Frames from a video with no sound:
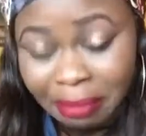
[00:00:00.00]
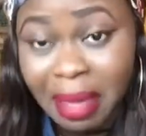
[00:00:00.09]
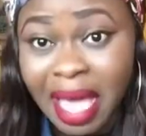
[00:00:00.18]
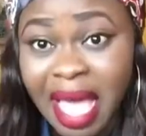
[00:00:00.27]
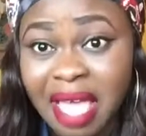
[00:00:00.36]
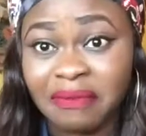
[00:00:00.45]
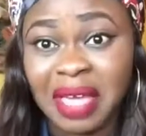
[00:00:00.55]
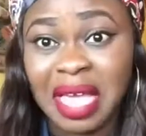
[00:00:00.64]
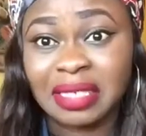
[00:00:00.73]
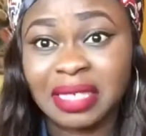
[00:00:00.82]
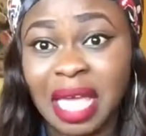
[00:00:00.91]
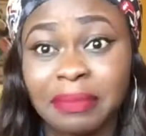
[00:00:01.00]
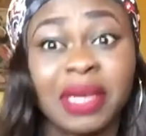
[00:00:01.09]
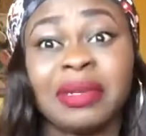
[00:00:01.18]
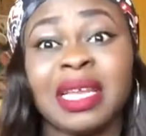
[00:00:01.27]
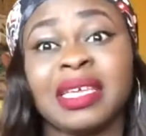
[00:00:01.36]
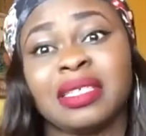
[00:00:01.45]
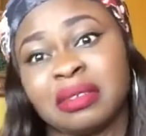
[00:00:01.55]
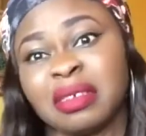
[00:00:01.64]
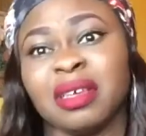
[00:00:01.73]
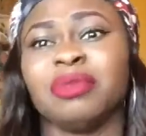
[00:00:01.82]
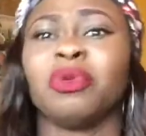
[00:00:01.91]
my advice, I'm not really
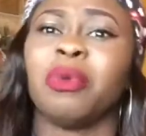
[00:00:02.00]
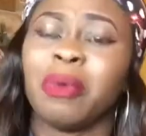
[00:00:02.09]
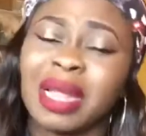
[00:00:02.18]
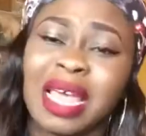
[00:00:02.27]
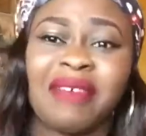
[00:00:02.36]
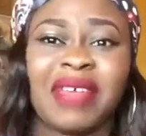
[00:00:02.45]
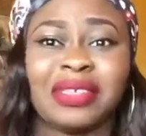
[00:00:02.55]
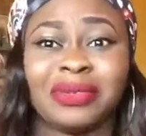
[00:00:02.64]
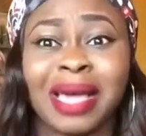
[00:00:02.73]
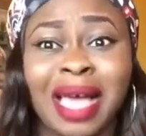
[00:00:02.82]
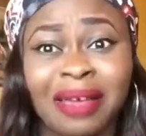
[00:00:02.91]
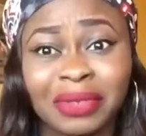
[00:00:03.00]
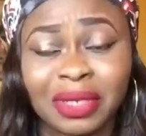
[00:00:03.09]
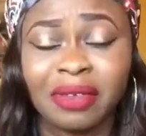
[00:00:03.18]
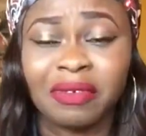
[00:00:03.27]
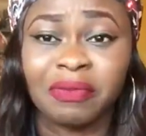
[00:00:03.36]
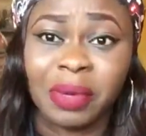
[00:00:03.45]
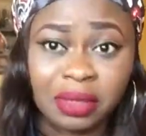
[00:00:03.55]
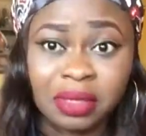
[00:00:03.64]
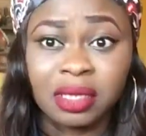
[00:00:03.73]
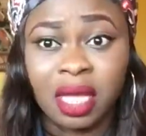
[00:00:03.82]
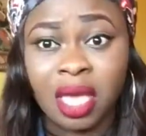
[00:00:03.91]
good, what advice do I have to give, but